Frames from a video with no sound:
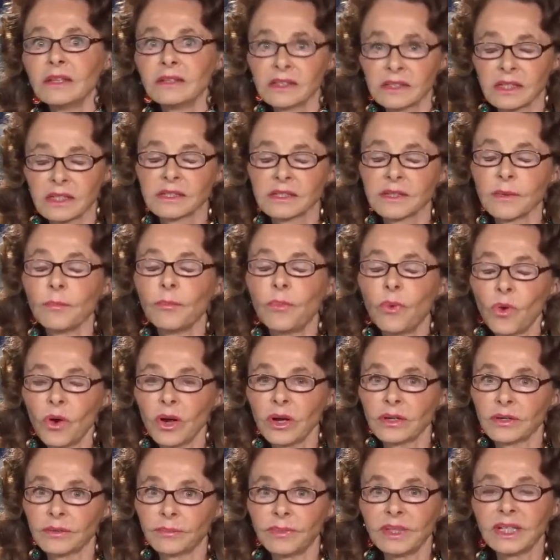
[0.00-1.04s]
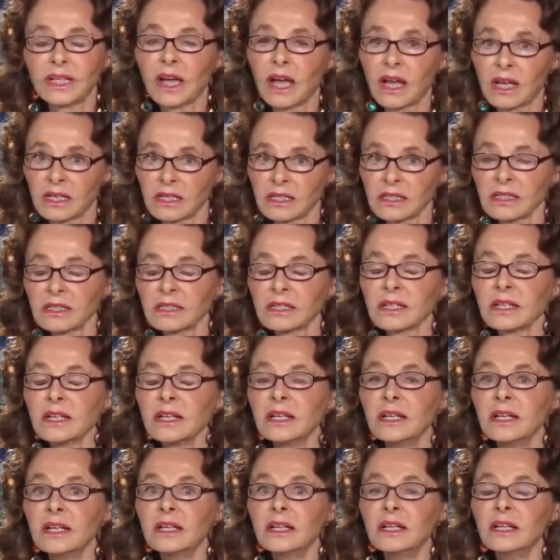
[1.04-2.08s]
This is important because
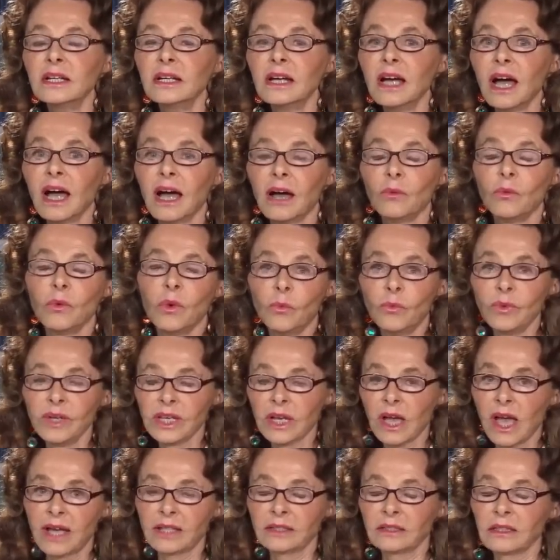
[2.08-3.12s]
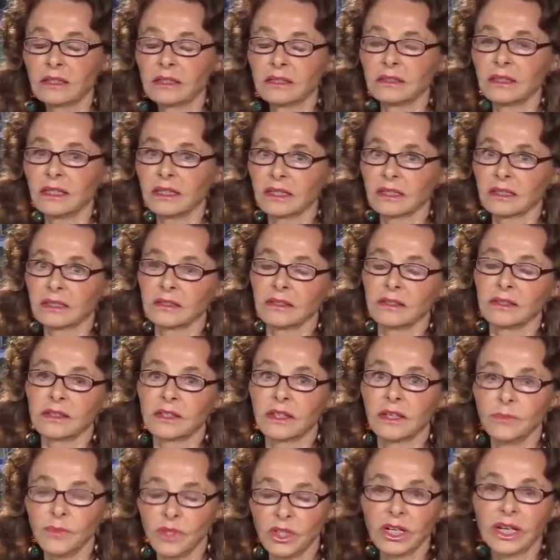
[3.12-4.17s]
uh, when we got uh,
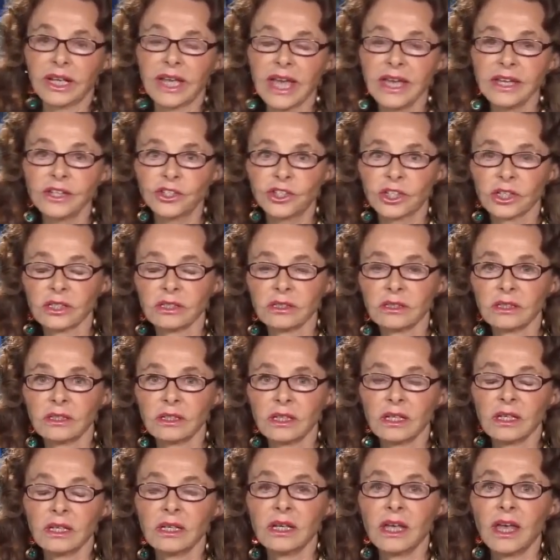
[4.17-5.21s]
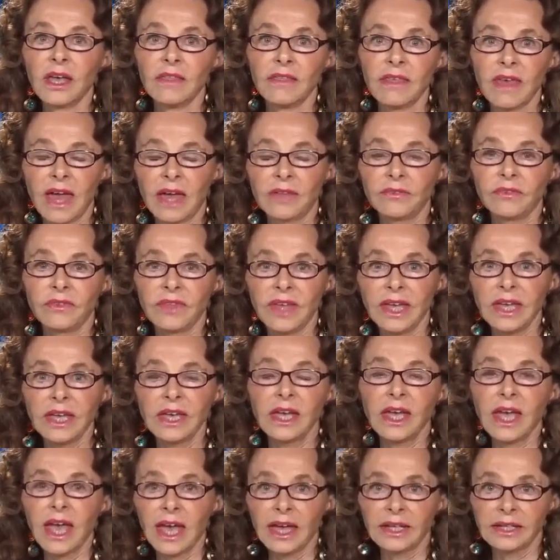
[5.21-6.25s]
communication that
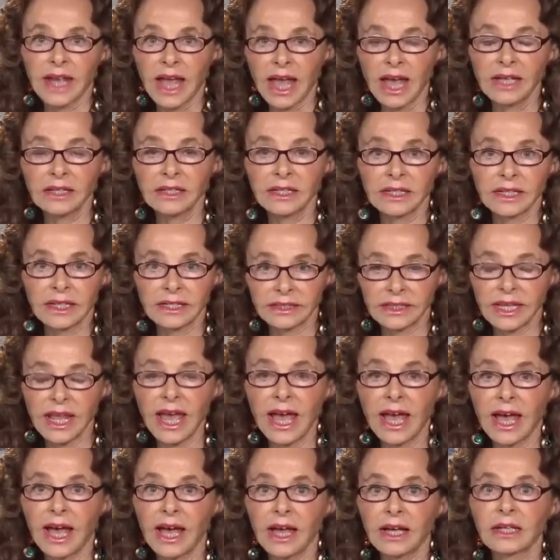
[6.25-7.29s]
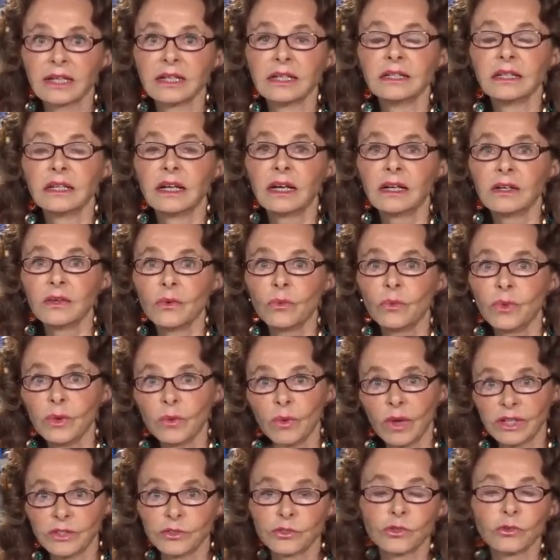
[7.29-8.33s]
they had had an attack,
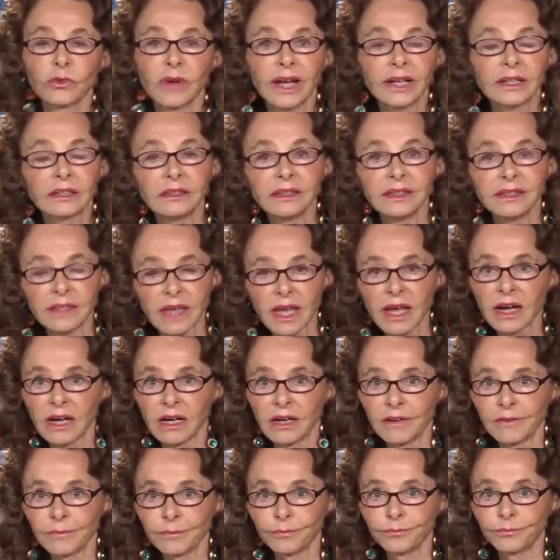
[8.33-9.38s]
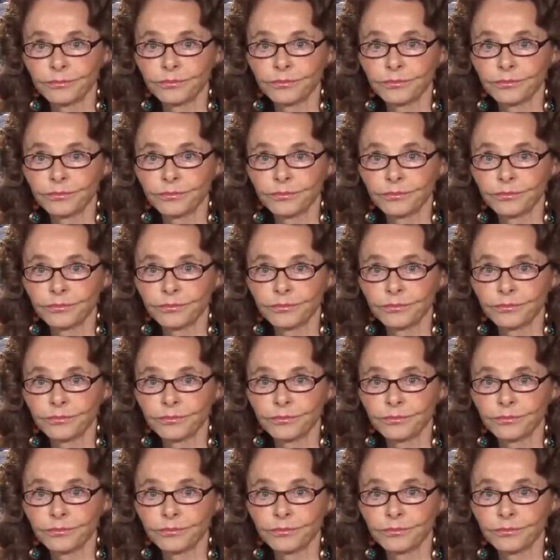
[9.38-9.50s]
we went directly there.